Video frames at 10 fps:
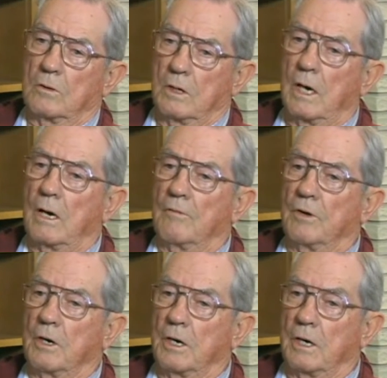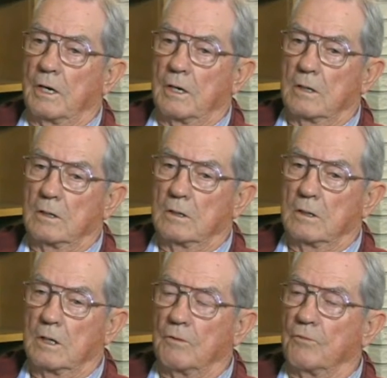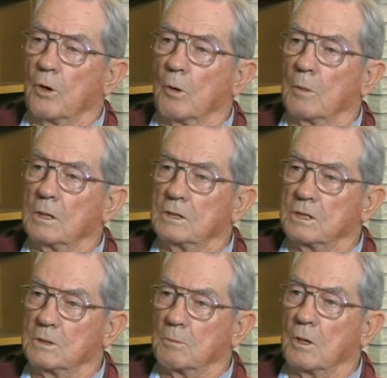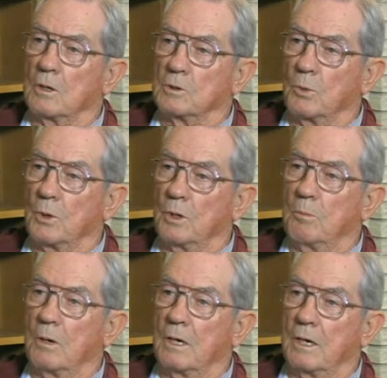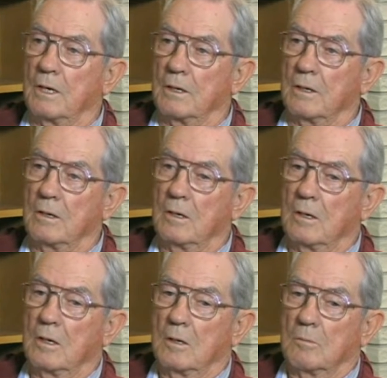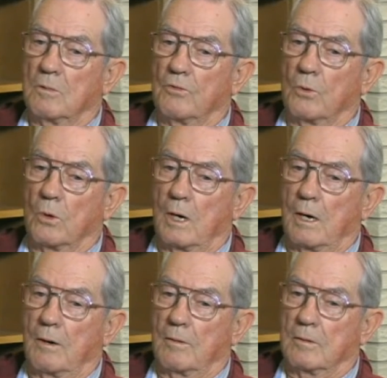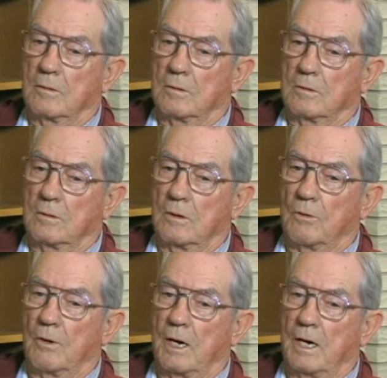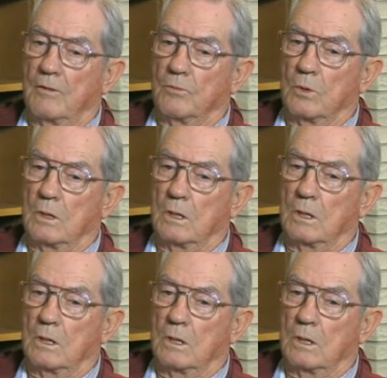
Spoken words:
Yeah, very informally, just some girls wanted to play, and before I arrived, well,